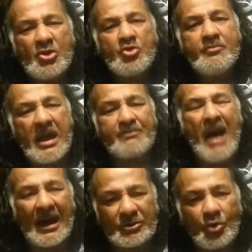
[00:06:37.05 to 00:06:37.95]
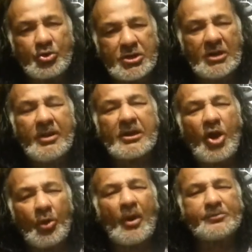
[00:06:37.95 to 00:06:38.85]
who make backdoor deal with
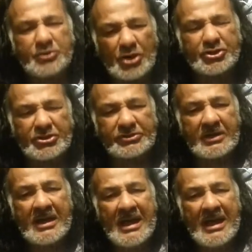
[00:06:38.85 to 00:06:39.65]
corrupt judges